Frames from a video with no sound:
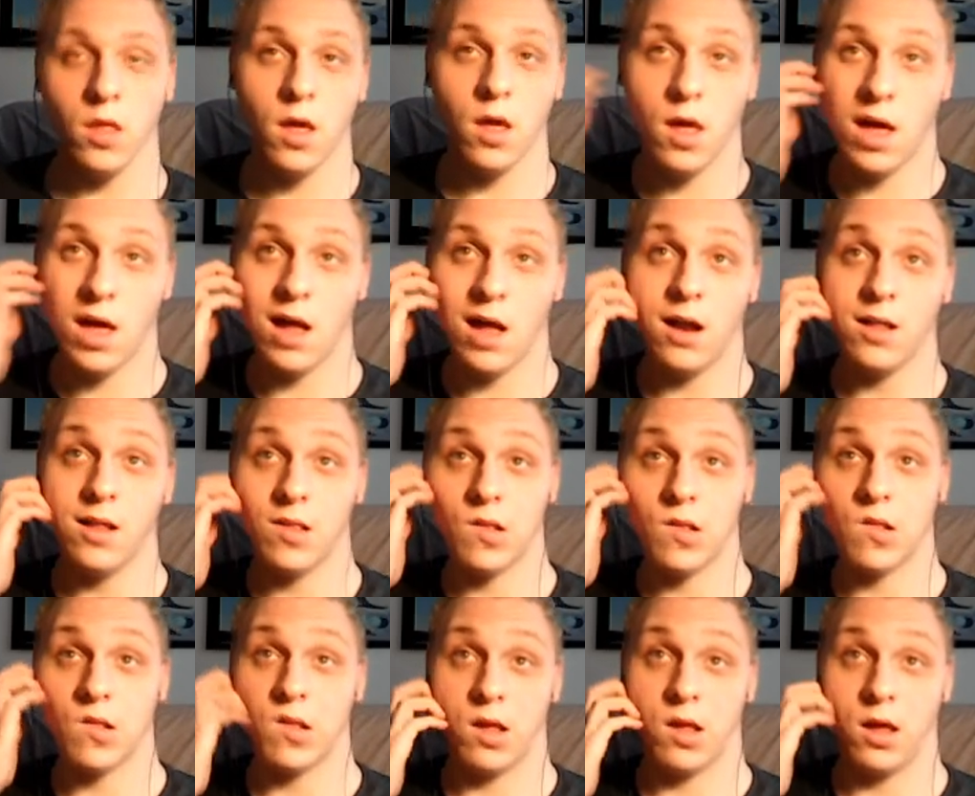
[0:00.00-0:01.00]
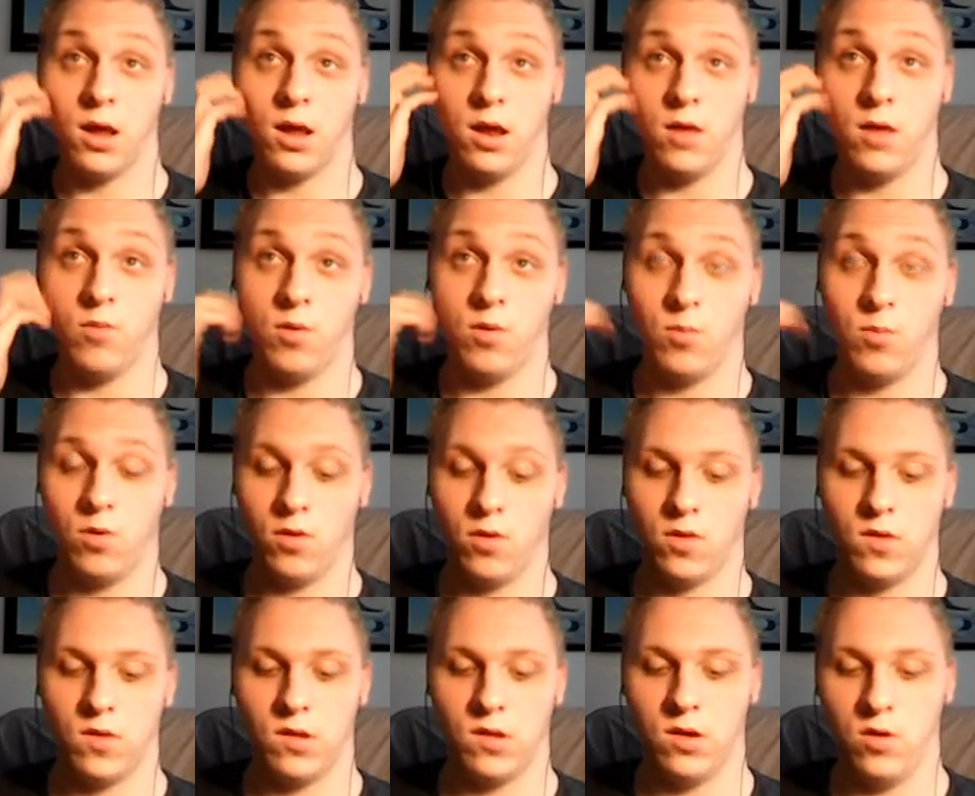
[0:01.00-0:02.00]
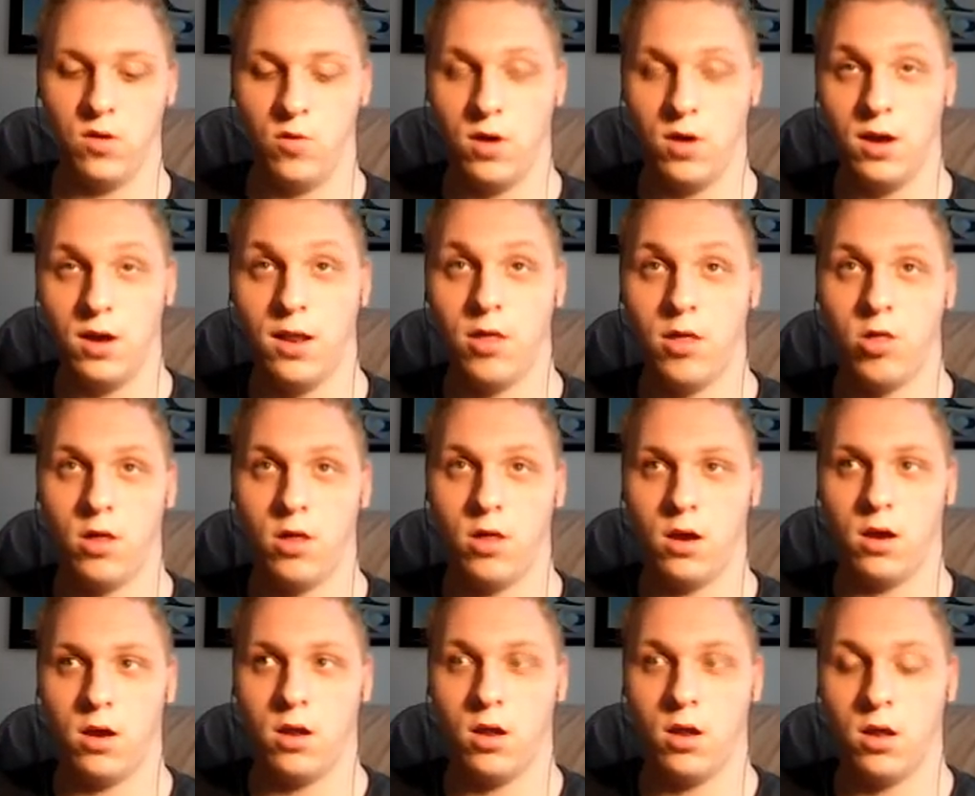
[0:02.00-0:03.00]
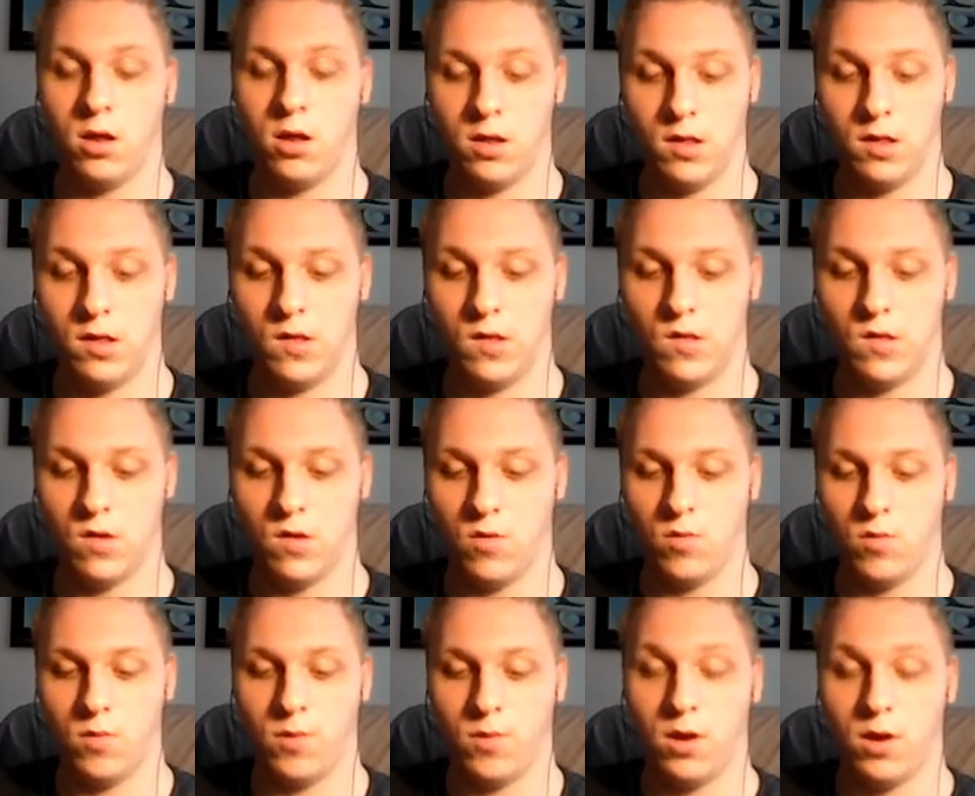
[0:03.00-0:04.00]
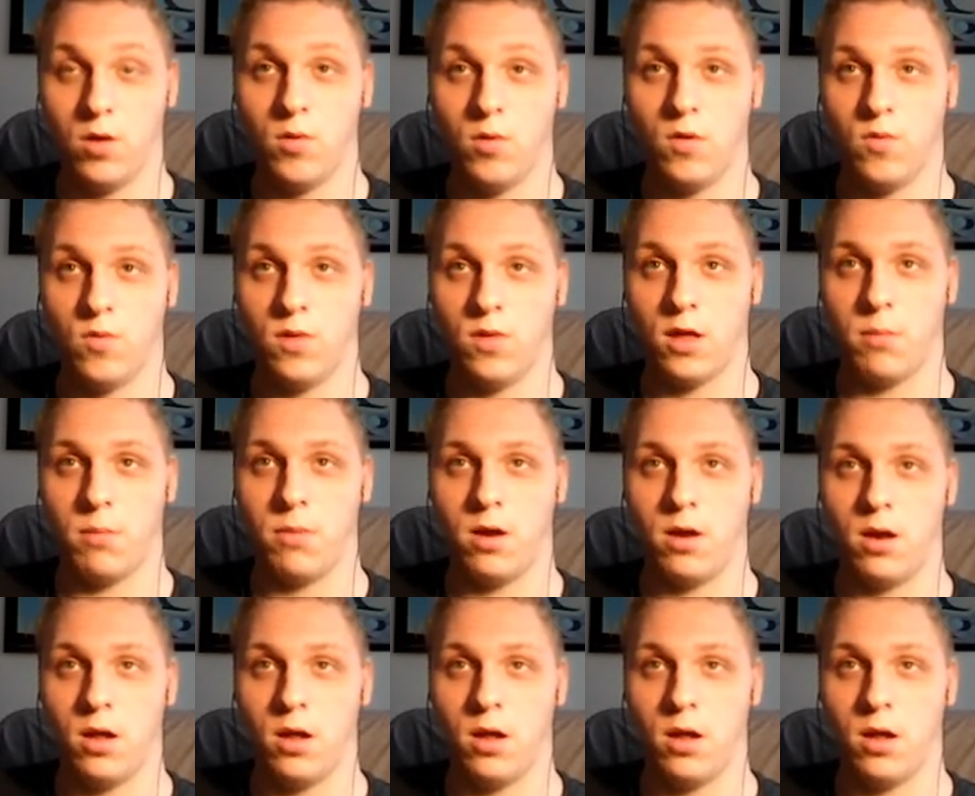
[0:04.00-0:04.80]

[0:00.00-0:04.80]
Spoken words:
and let's say we want to do addition. So what we do is we type in